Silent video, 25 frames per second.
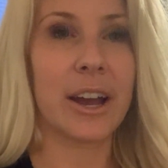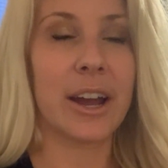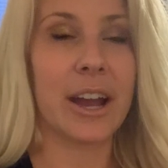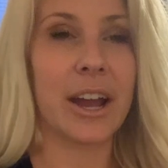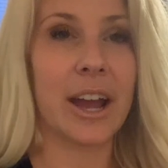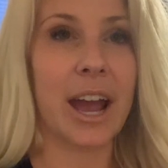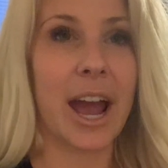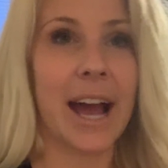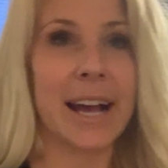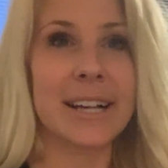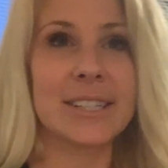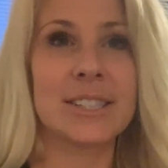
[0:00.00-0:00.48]

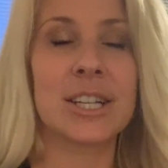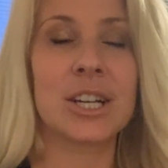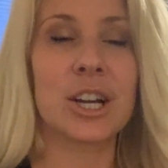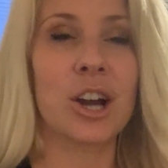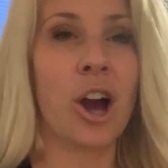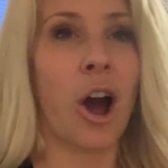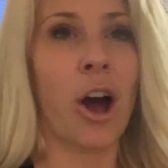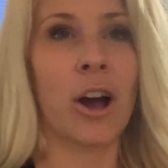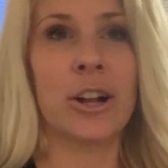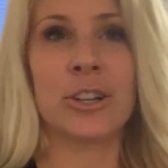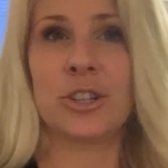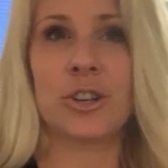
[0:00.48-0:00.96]
hasn't
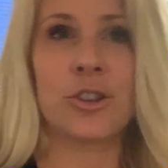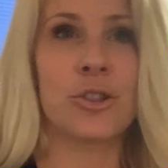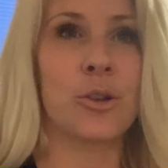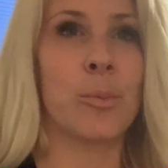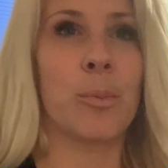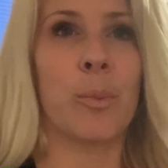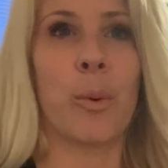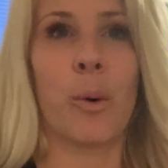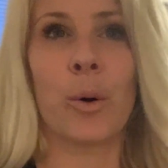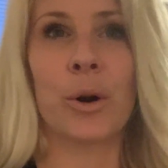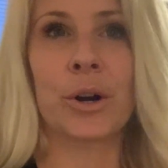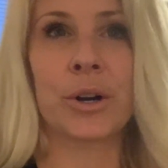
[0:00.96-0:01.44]
gone to the
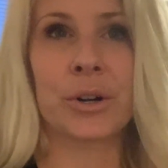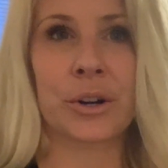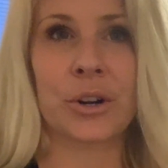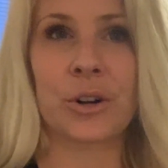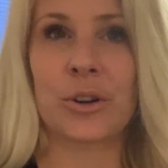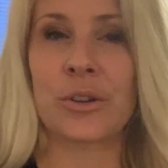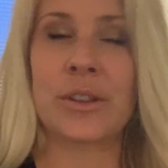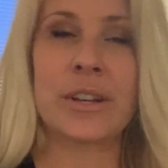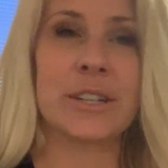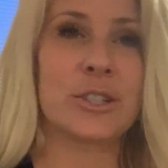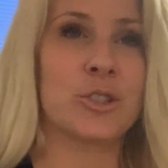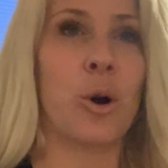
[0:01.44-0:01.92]

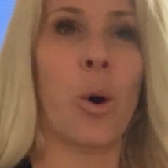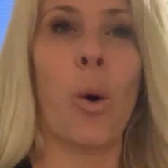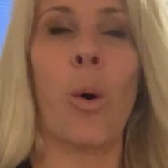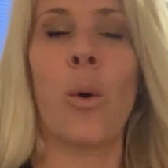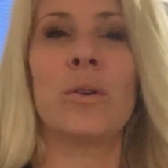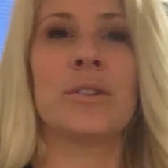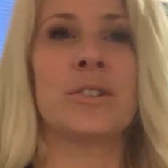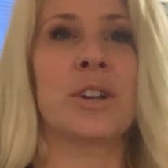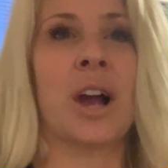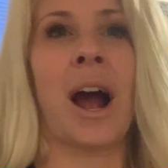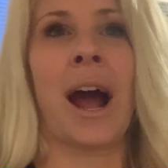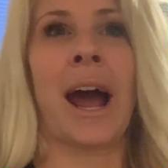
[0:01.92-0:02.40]
border this
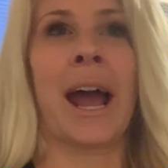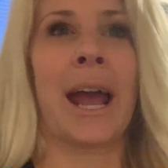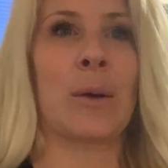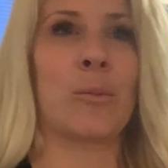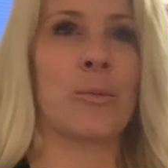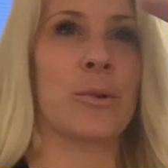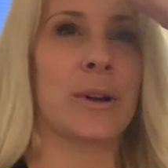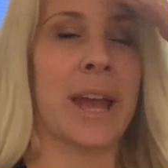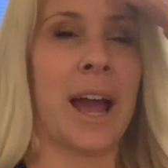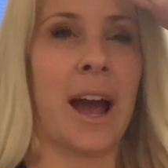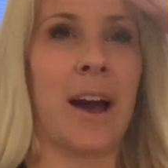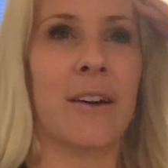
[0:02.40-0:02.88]
whole
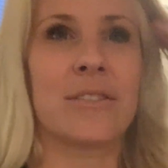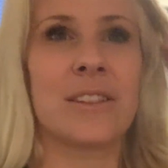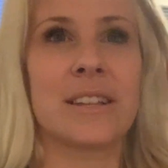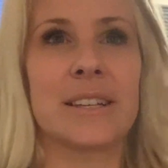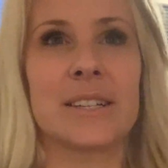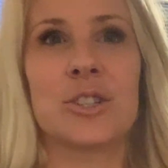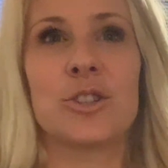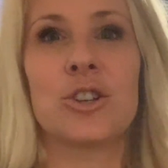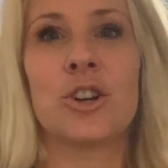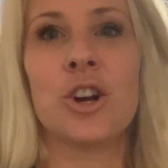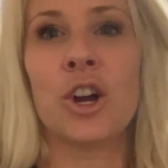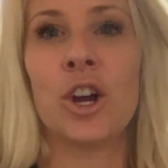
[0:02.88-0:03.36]
time. We have
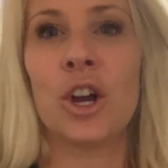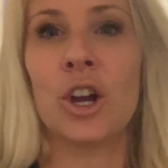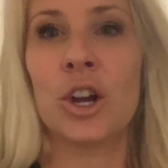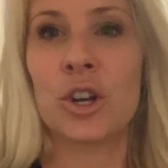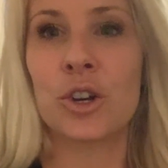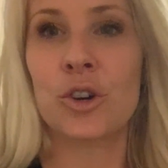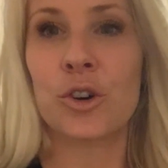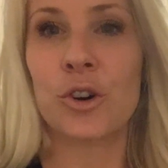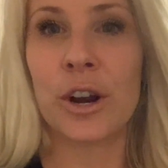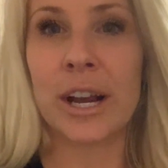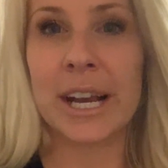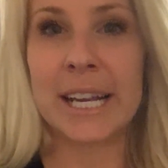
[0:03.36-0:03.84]
this
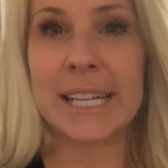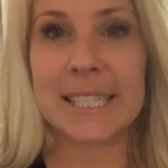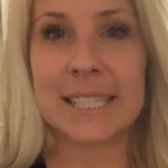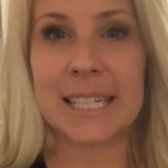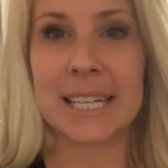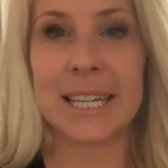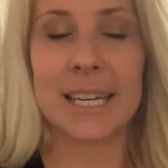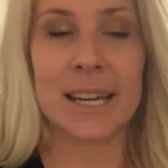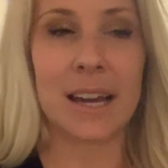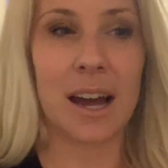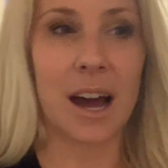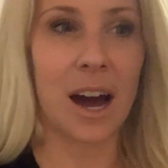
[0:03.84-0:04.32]

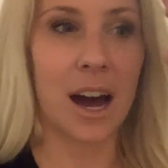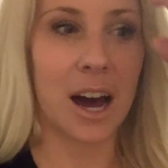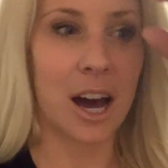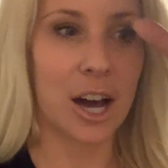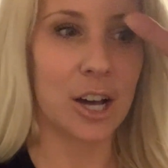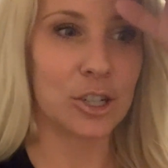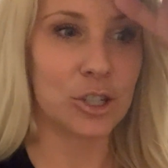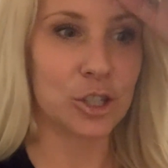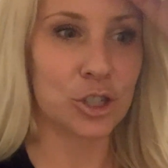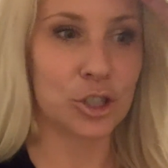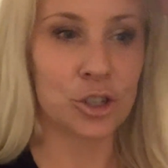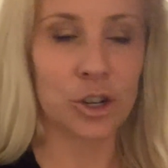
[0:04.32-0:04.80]
crazy
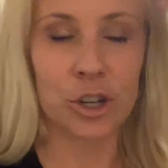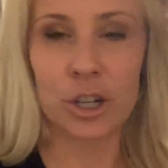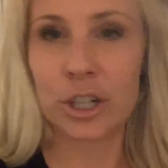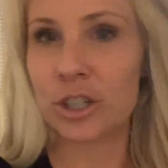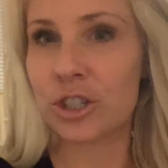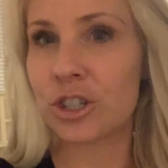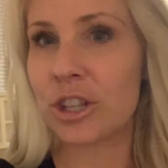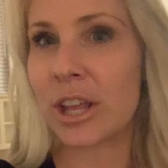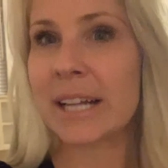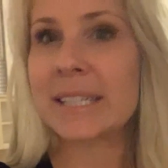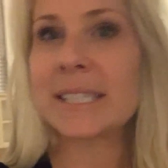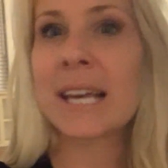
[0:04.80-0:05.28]
uh,
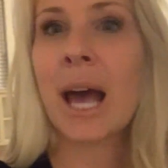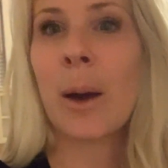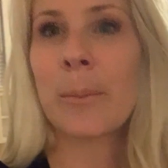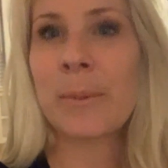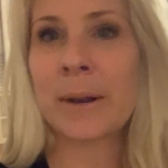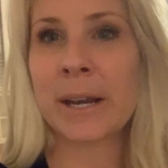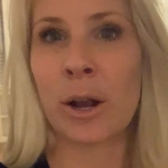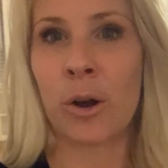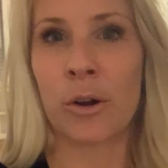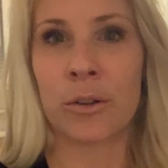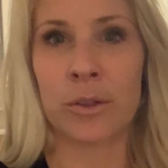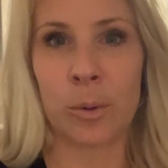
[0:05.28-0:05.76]
surge that's
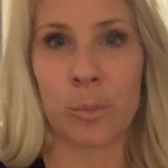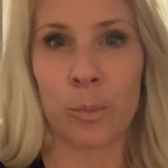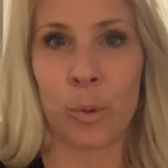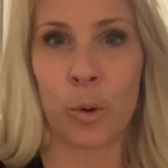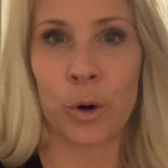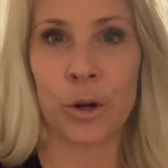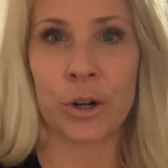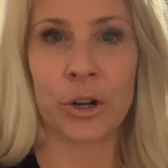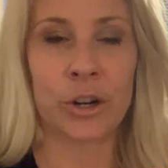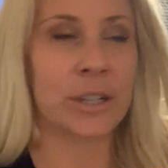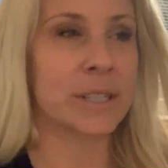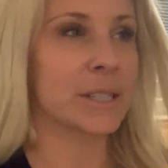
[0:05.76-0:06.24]
happening on the
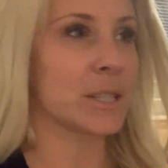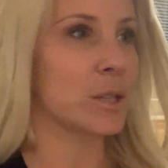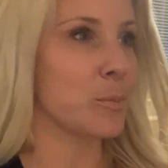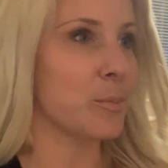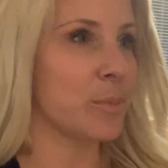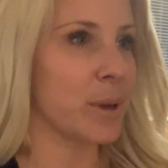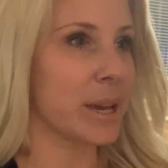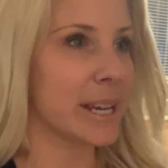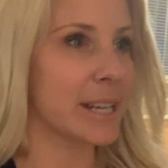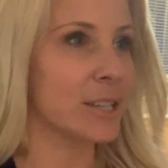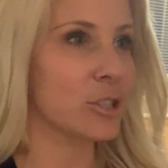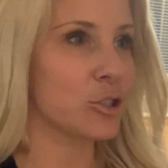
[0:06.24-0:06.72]
border. It's the
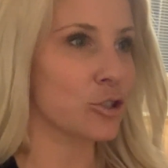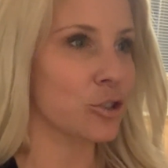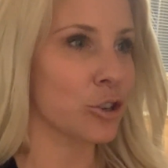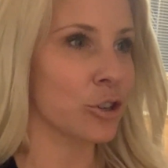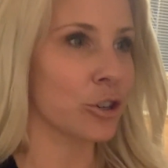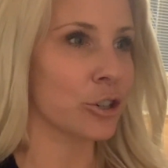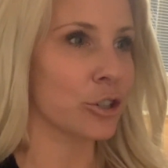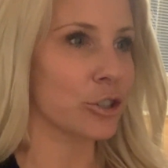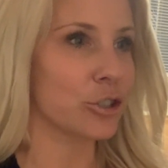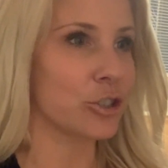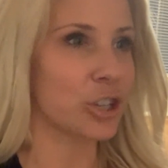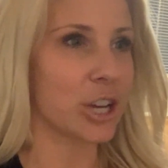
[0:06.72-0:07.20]
biggest
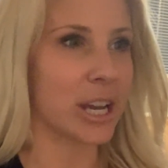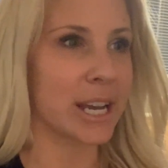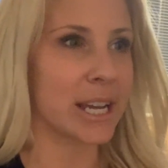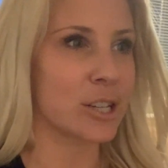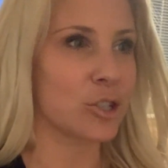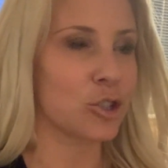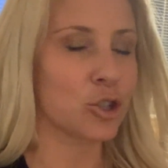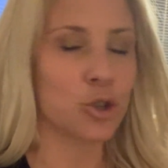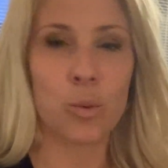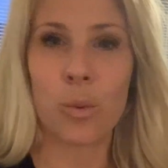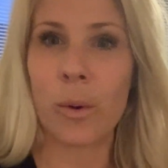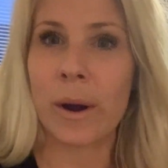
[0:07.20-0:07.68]
surge
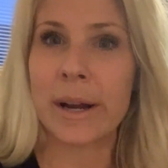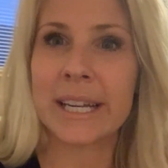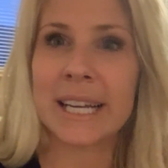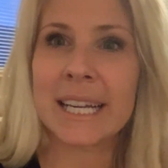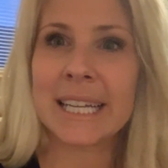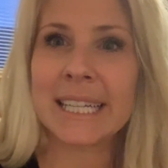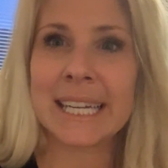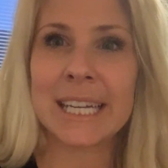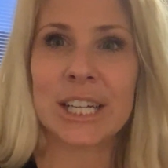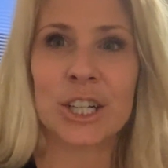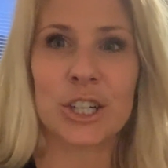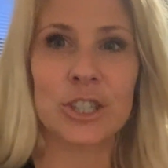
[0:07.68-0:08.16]
in
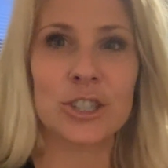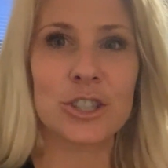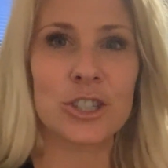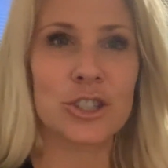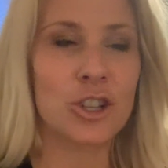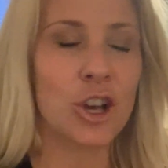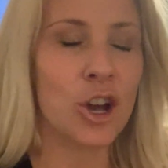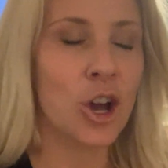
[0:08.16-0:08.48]
20 years.